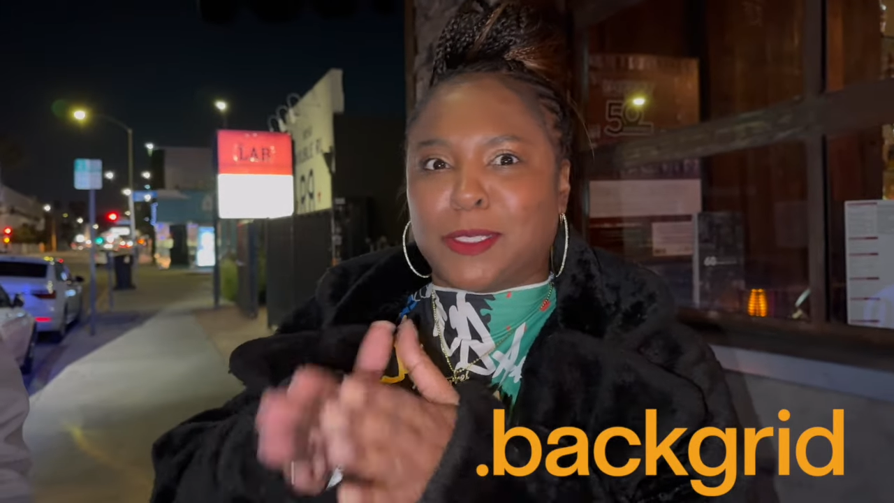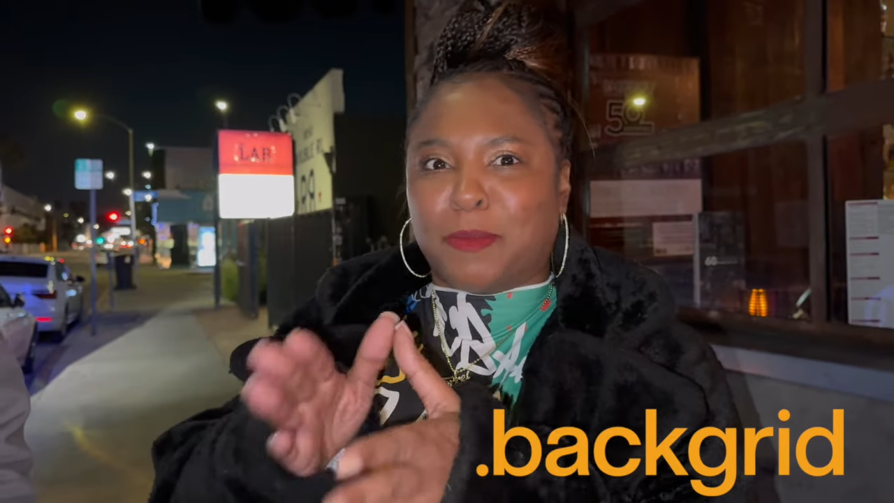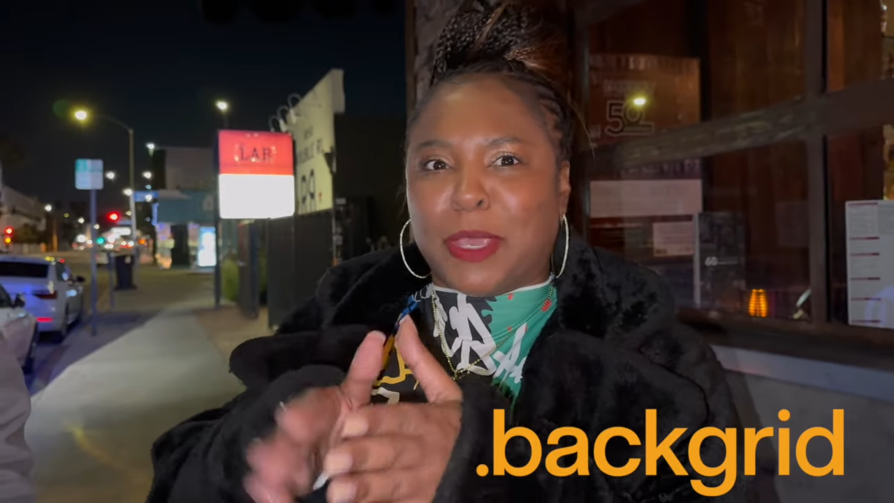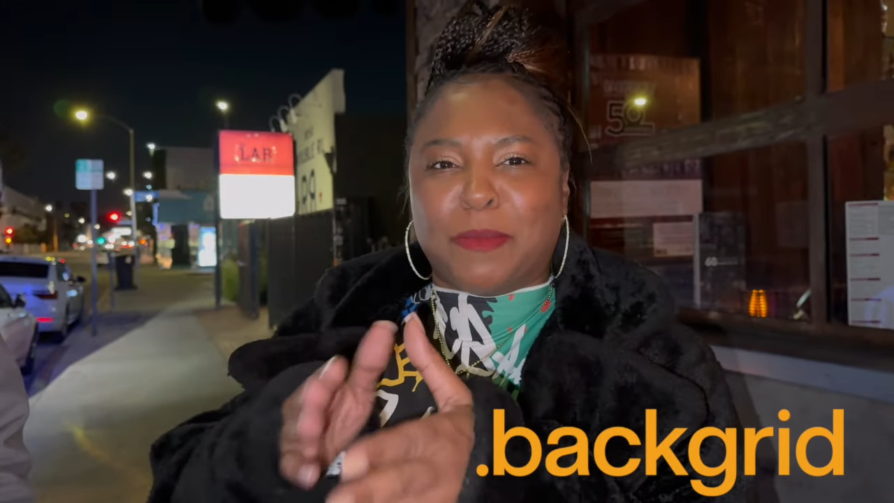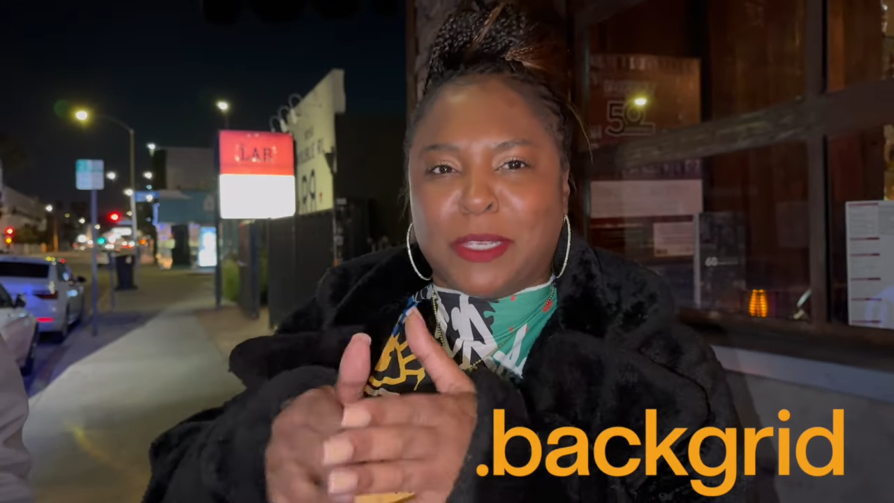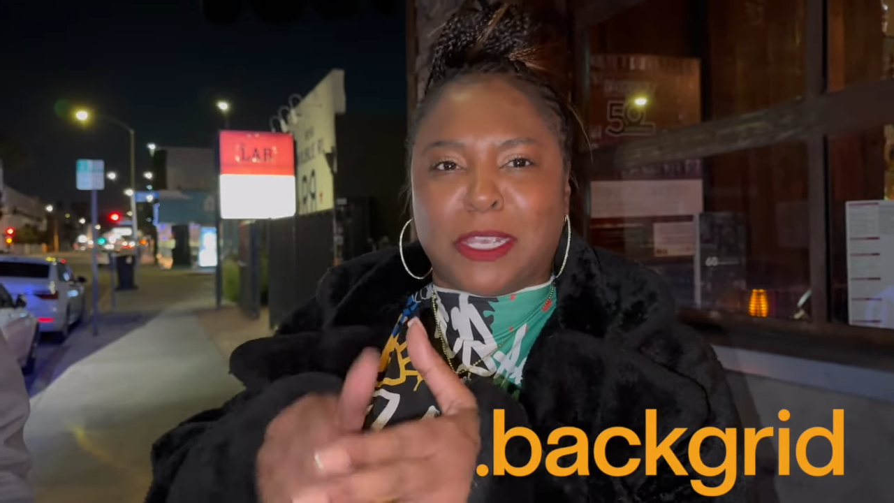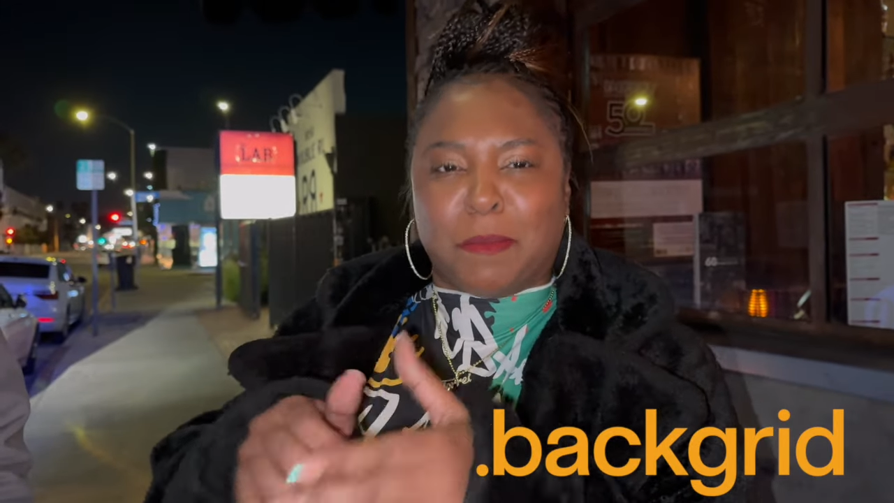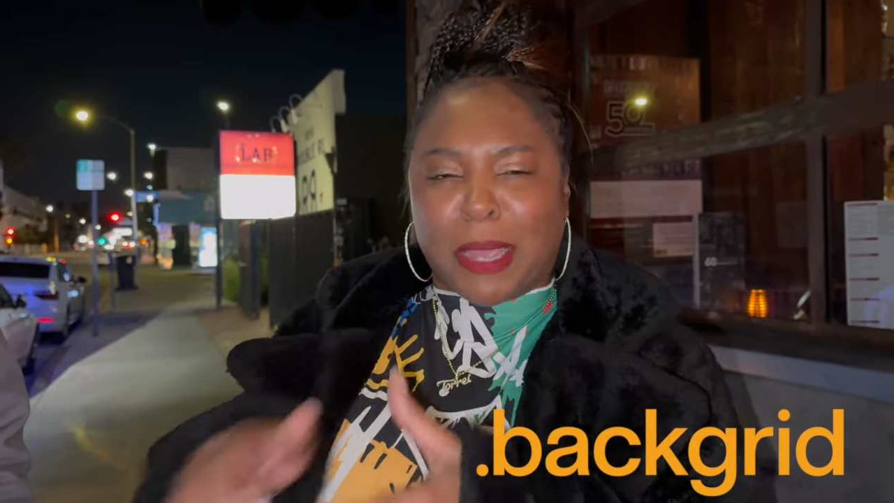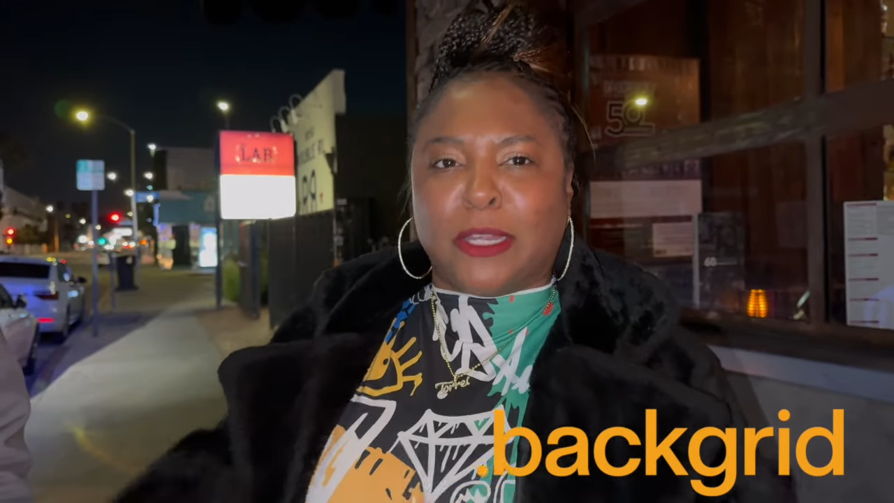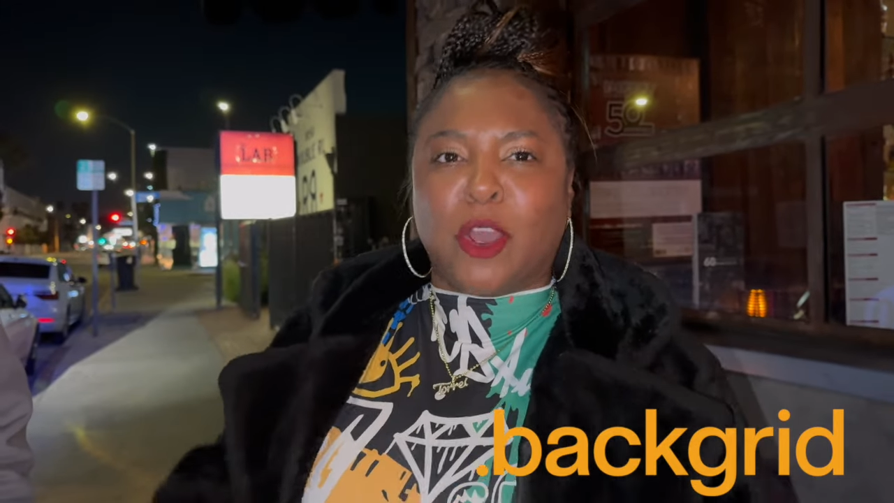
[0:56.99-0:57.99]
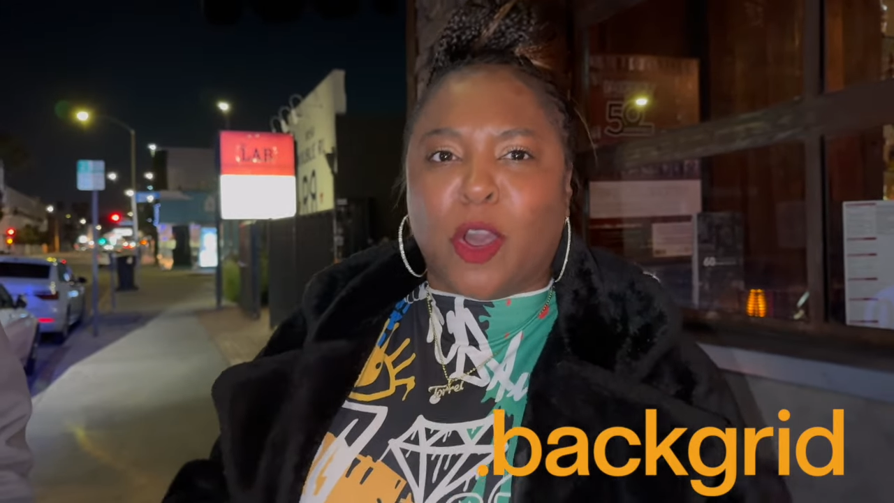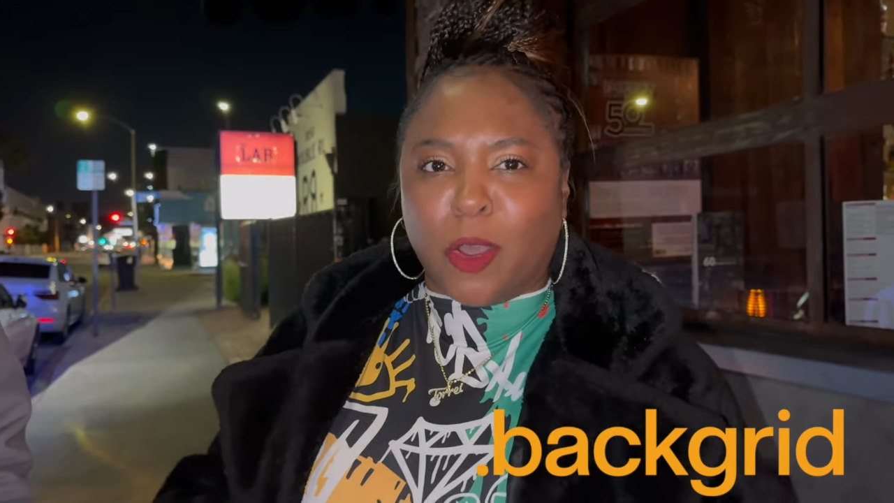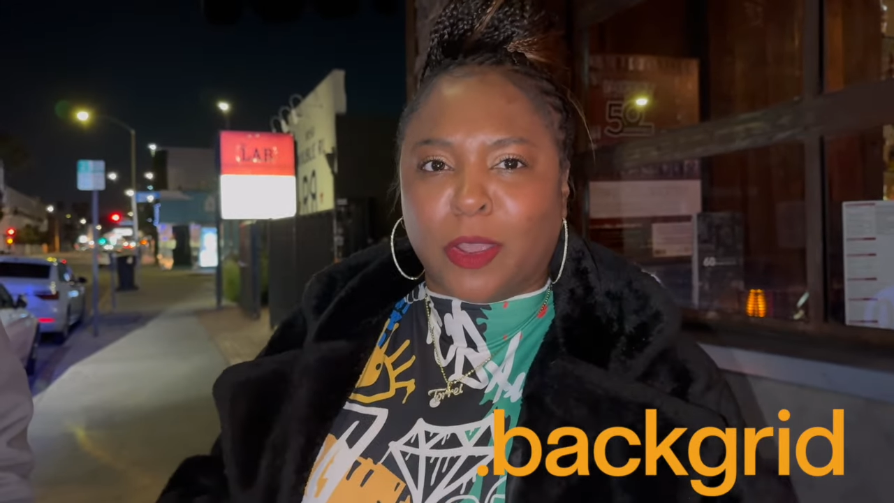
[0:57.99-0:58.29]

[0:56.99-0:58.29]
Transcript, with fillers: babysat my dog.